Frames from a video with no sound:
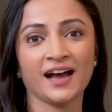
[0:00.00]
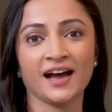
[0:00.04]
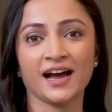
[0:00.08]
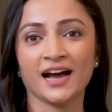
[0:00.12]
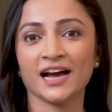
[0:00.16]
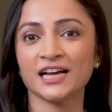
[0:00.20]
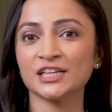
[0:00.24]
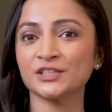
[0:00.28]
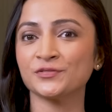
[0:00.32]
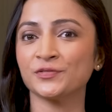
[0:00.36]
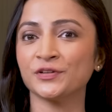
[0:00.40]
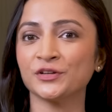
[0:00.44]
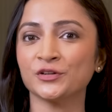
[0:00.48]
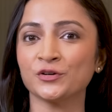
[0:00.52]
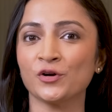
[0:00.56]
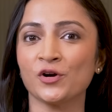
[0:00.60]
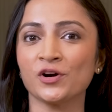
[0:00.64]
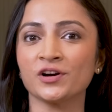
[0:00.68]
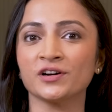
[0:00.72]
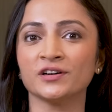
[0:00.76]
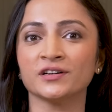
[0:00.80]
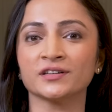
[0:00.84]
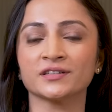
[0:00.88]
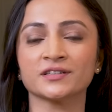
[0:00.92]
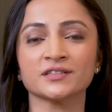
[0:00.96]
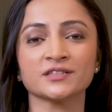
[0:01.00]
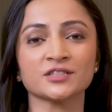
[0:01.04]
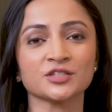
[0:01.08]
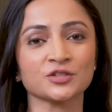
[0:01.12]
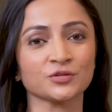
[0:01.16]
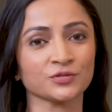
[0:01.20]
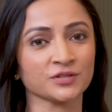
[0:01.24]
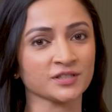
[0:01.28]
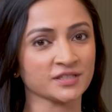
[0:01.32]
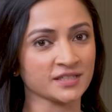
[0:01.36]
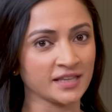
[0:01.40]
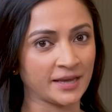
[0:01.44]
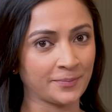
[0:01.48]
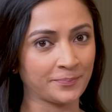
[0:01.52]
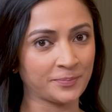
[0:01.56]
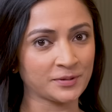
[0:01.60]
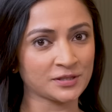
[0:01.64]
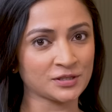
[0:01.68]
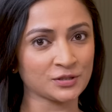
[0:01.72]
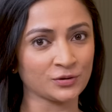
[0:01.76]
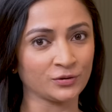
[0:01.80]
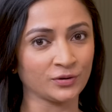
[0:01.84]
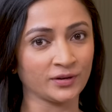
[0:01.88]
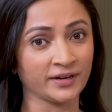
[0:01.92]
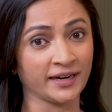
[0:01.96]
As we draw curtains to this
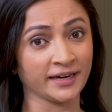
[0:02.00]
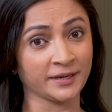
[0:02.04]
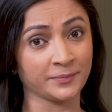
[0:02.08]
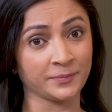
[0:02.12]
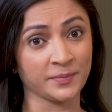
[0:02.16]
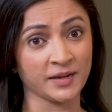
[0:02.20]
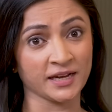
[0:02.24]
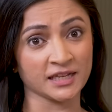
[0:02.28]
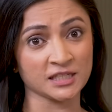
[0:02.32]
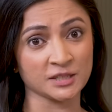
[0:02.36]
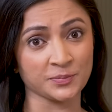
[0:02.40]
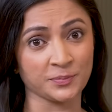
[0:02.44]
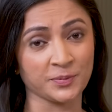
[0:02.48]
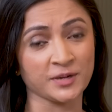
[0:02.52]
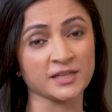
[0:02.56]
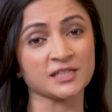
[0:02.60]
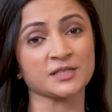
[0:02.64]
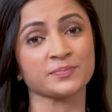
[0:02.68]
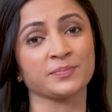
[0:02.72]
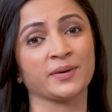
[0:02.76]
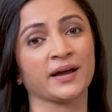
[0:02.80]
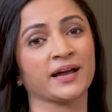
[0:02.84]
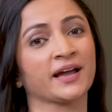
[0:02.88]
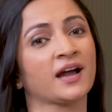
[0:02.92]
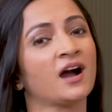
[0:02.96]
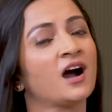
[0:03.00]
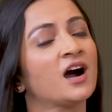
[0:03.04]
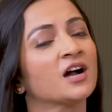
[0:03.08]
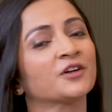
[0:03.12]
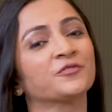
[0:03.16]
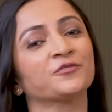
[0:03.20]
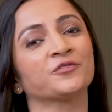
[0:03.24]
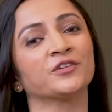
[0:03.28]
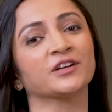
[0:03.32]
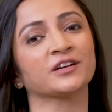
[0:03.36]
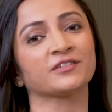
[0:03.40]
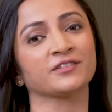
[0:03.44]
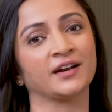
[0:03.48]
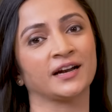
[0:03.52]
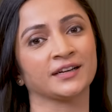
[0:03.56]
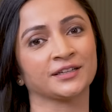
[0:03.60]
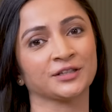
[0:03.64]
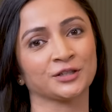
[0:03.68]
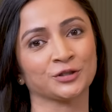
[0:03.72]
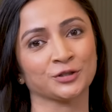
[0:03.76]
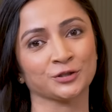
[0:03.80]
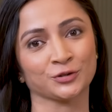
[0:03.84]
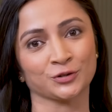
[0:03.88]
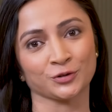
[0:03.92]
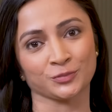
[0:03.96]
episode, let me express my heartfelt
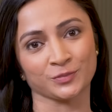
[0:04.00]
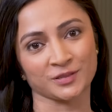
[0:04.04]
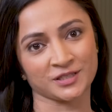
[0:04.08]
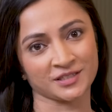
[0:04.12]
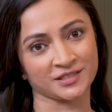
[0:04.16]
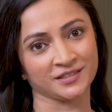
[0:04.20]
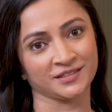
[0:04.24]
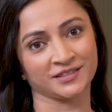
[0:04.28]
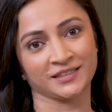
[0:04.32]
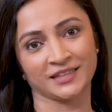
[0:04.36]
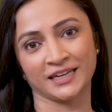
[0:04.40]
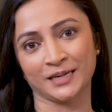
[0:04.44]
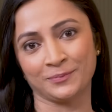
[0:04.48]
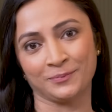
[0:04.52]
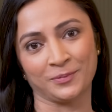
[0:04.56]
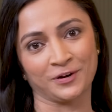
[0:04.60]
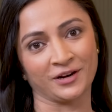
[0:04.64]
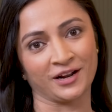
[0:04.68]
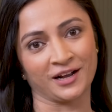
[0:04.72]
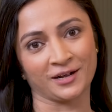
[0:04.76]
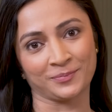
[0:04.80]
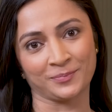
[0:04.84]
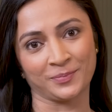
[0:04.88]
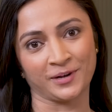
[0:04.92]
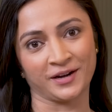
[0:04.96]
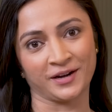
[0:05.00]
gratitude to Mr. Neil Parag